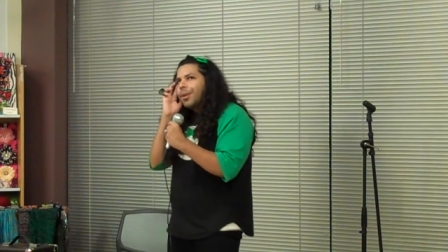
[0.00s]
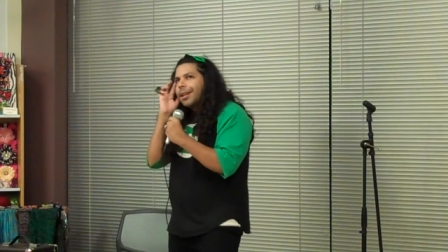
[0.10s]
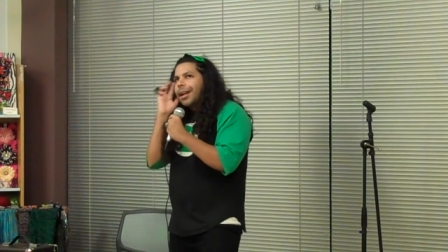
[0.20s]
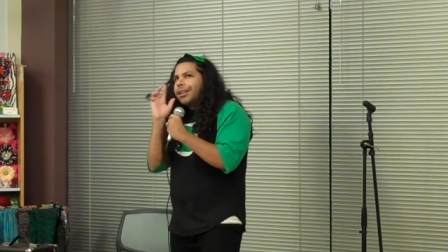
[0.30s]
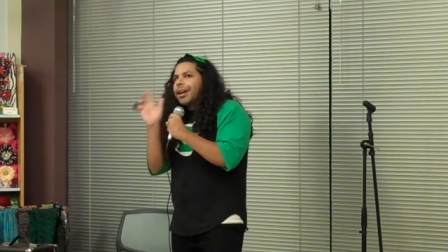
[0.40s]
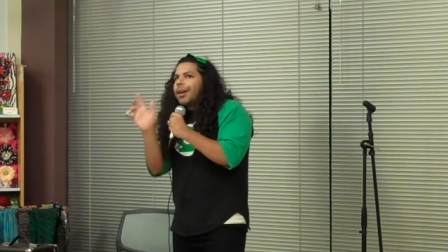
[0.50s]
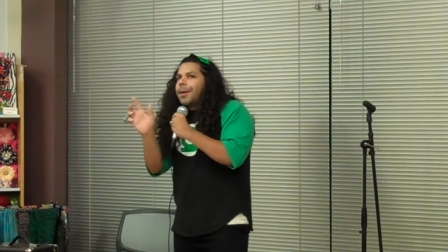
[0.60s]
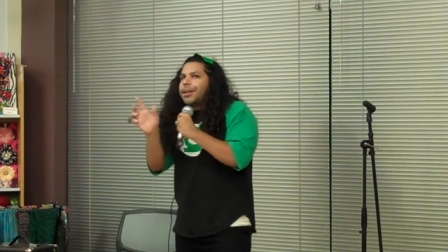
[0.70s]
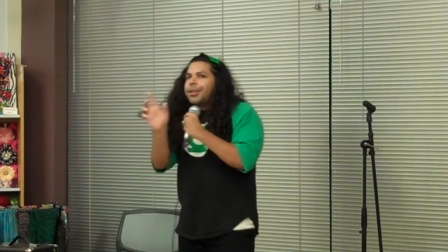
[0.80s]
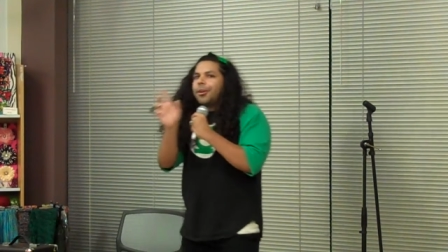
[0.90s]
But then I thought
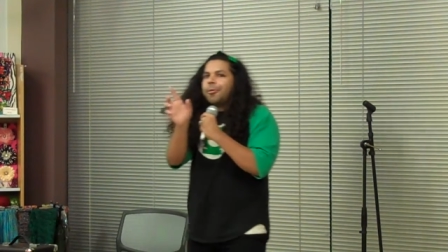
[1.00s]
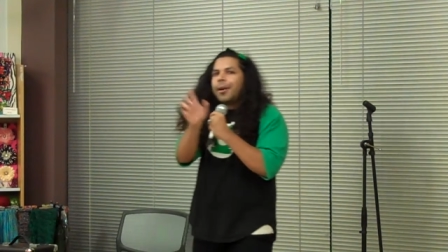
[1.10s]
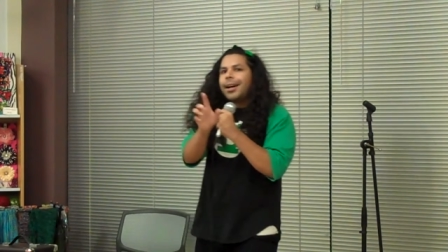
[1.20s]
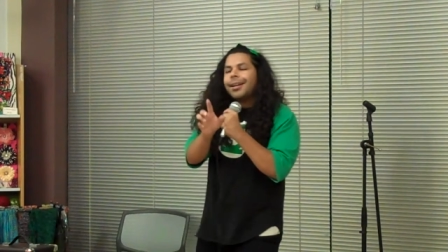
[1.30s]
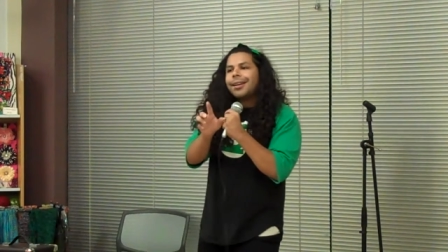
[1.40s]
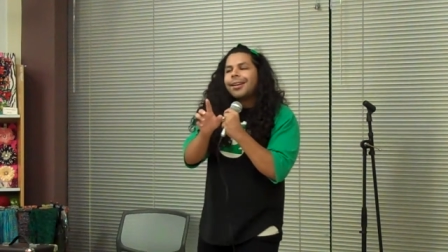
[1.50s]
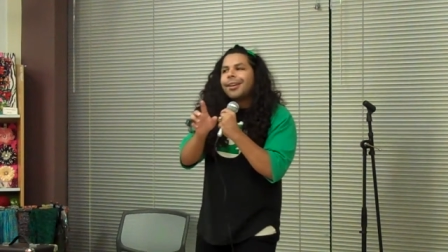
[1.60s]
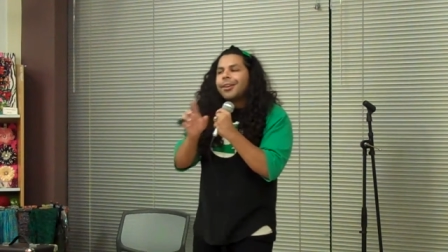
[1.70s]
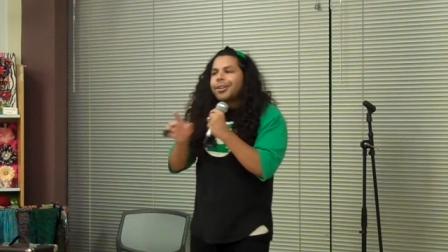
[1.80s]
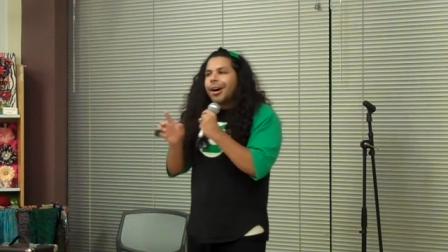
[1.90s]
about it, you know what?
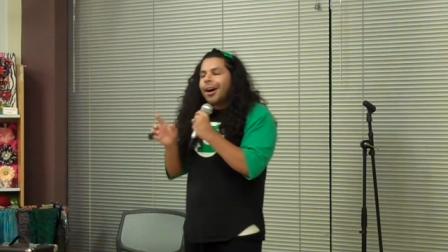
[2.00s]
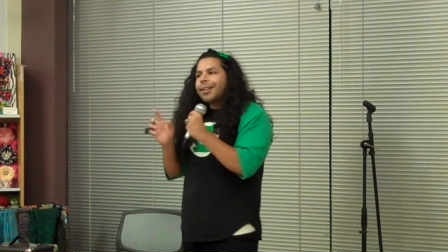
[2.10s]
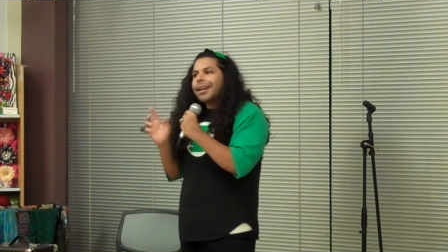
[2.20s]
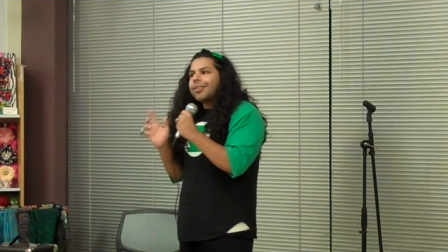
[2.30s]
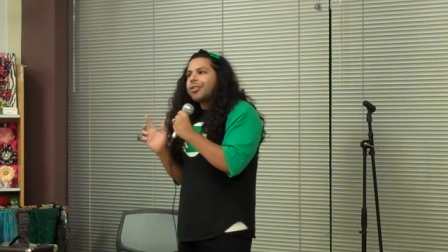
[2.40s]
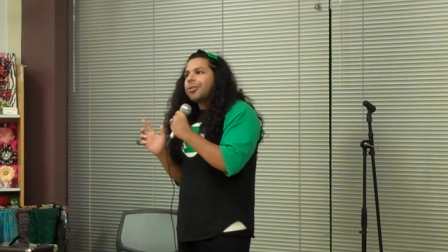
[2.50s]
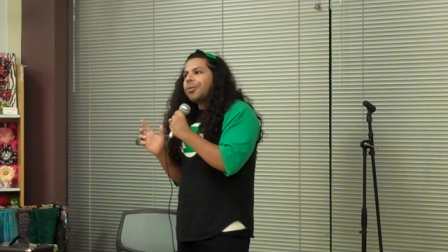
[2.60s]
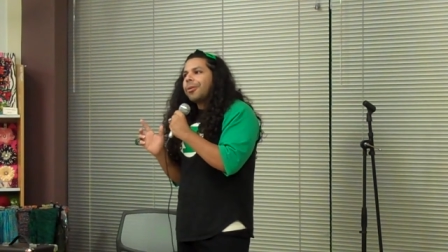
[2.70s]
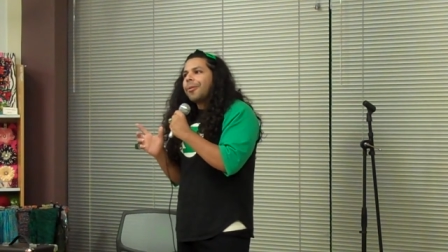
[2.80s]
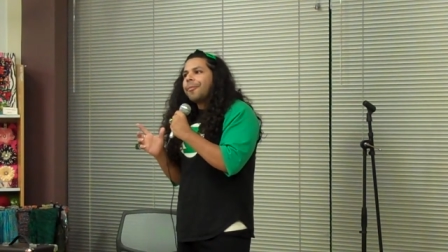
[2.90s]
Nah, that's
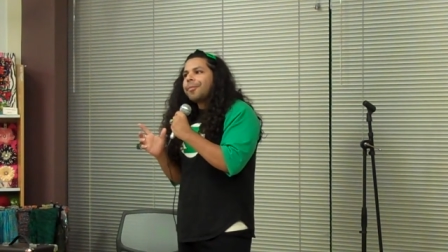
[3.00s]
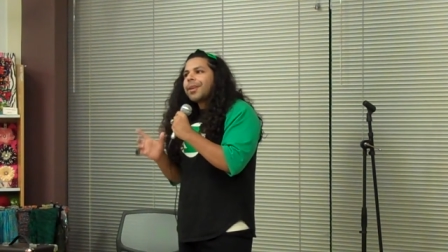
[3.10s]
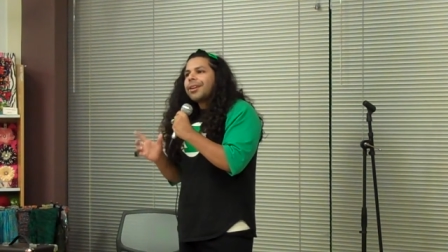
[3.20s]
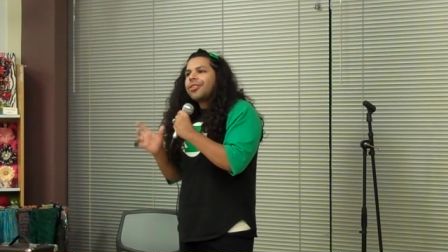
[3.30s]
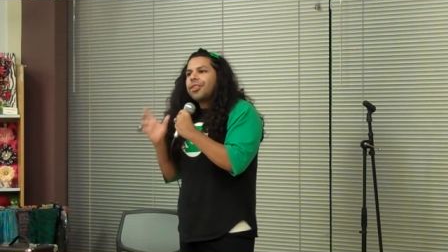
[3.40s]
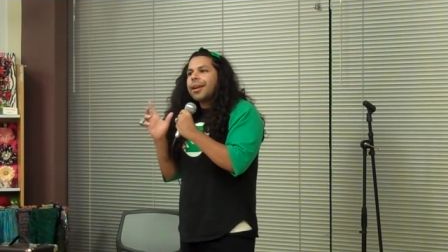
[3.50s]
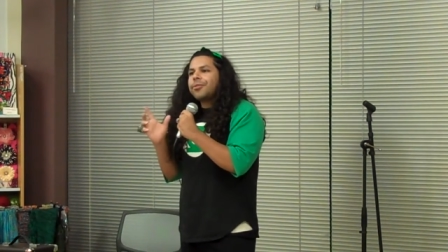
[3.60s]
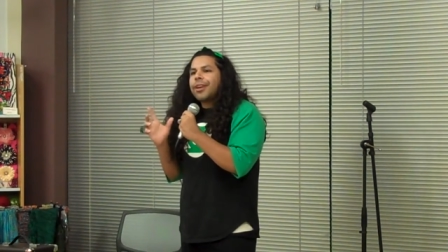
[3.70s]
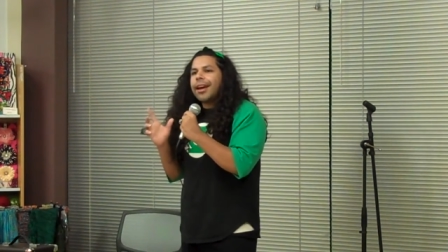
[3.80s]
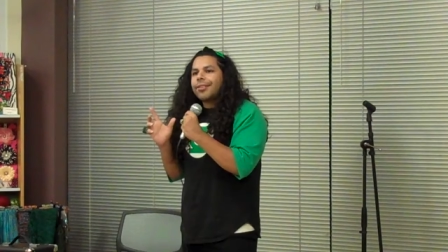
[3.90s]
cool.
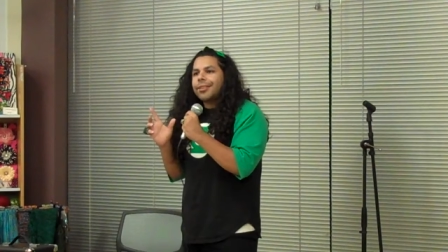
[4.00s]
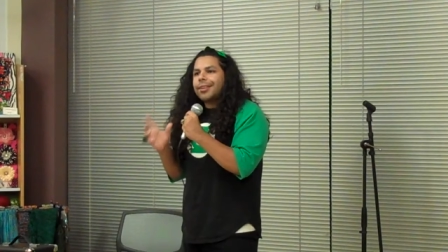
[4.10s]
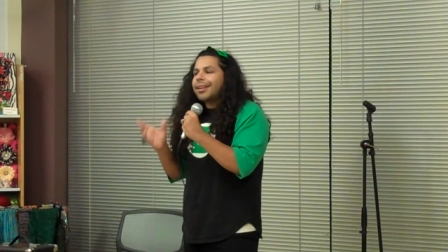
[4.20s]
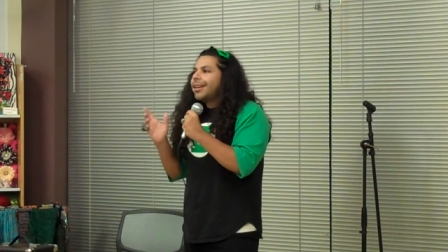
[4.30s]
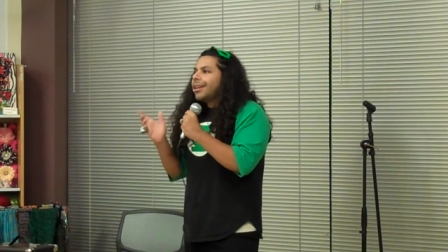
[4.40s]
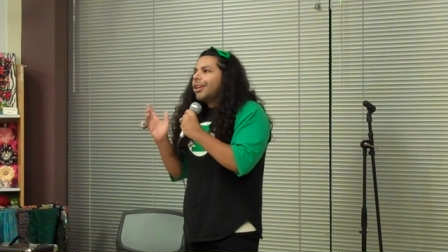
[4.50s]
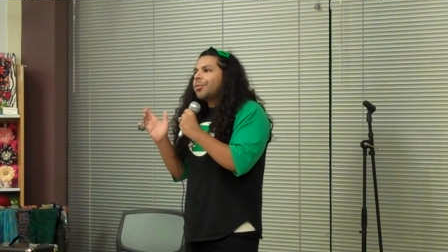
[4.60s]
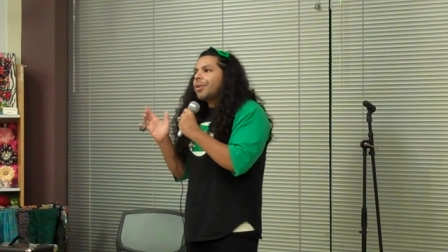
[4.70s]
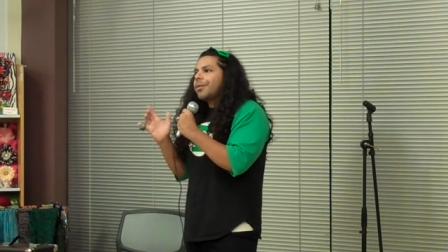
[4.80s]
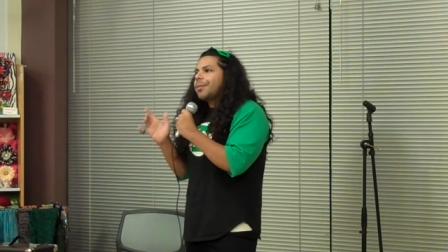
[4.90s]
Sam Jackson,
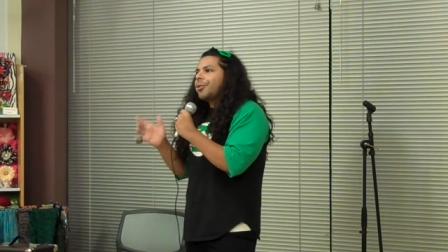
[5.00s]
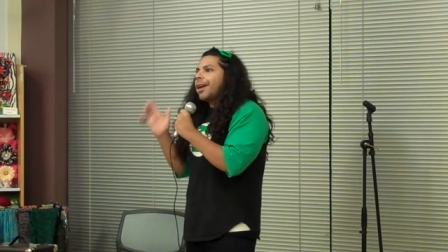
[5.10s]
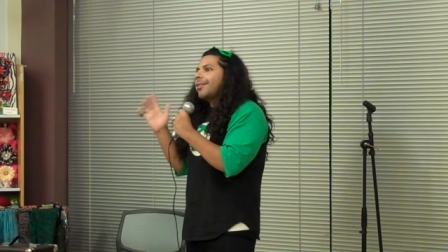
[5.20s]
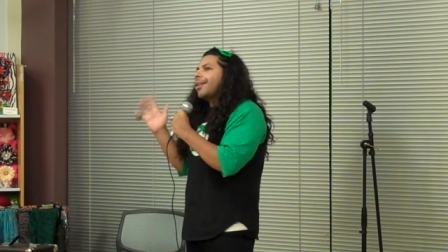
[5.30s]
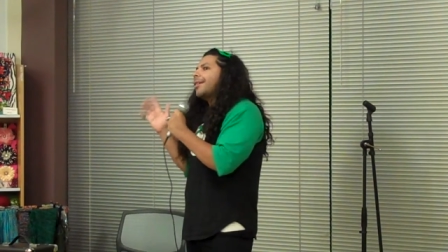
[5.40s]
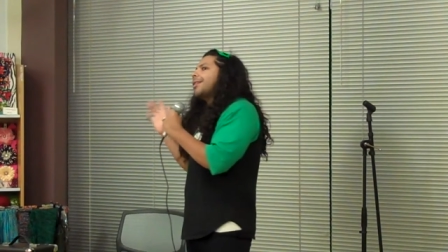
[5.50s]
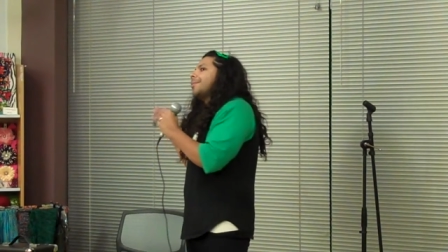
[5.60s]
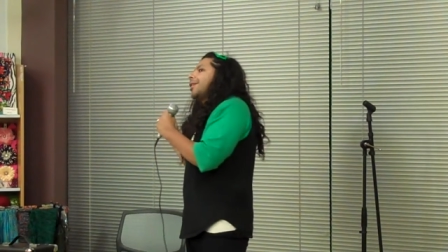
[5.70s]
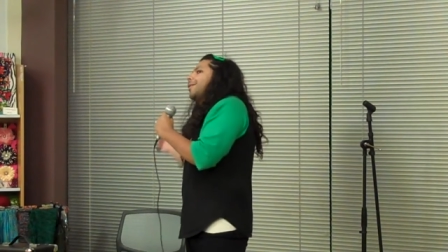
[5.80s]
he's one of them trans-ethnic